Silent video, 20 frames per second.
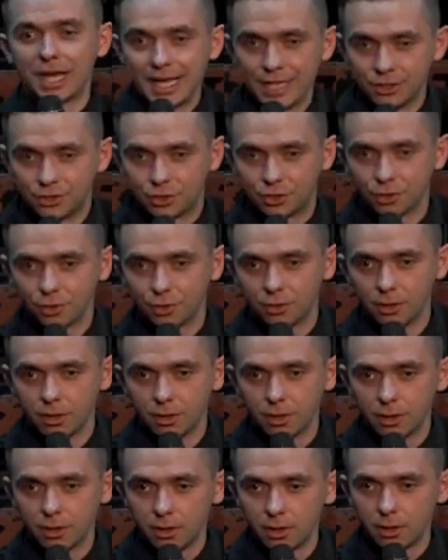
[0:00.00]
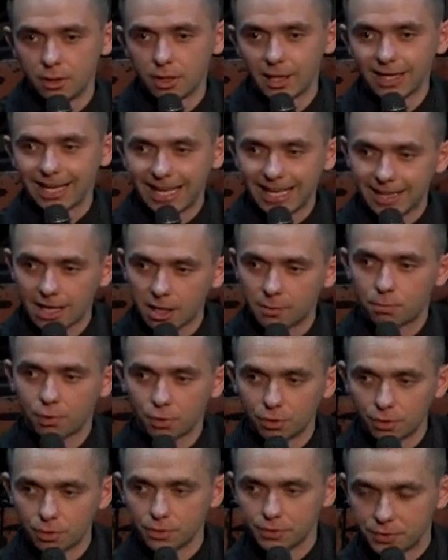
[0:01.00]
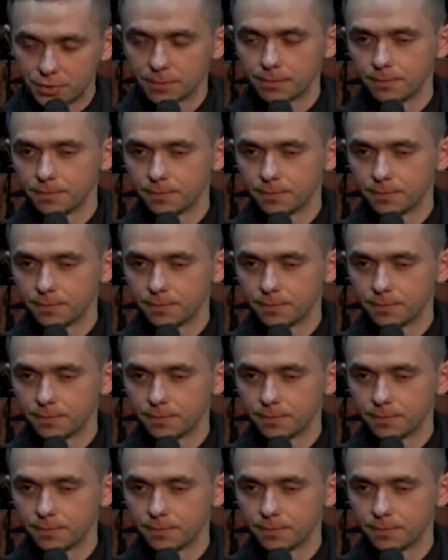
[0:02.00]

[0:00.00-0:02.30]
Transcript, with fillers: into cannot produce.